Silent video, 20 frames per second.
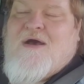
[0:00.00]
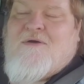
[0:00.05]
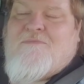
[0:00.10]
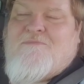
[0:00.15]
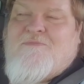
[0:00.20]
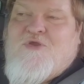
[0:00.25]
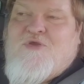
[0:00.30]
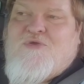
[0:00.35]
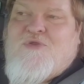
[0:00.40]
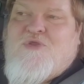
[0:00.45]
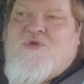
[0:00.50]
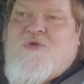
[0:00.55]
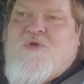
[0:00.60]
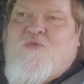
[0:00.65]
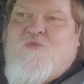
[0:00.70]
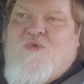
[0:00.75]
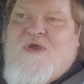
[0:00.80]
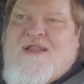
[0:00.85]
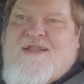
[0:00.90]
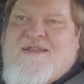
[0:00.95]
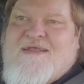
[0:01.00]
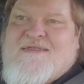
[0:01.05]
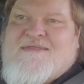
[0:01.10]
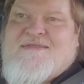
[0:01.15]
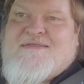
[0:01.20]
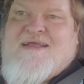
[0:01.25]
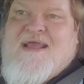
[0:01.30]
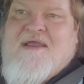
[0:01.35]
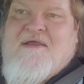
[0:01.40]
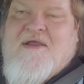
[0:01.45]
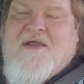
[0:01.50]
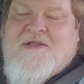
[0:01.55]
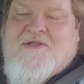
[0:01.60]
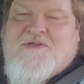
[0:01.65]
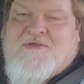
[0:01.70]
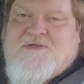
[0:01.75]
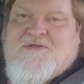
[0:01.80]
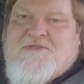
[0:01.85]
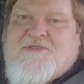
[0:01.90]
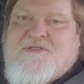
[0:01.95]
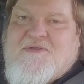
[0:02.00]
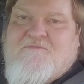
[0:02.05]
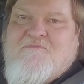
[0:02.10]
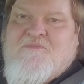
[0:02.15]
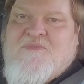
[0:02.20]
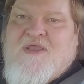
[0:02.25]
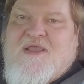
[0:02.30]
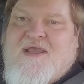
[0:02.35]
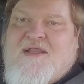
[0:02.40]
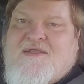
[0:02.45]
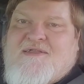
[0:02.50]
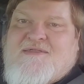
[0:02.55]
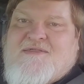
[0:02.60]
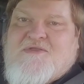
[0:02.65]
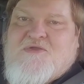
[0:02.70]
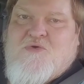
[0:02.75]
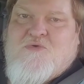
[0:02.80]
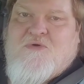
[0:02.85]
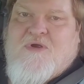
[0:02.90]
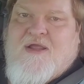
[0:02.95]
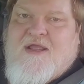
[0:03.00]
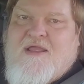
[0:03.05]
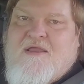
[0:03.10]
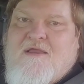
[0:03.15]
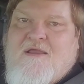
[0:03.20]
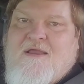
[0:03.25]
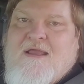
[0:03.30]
you can witness characters in a story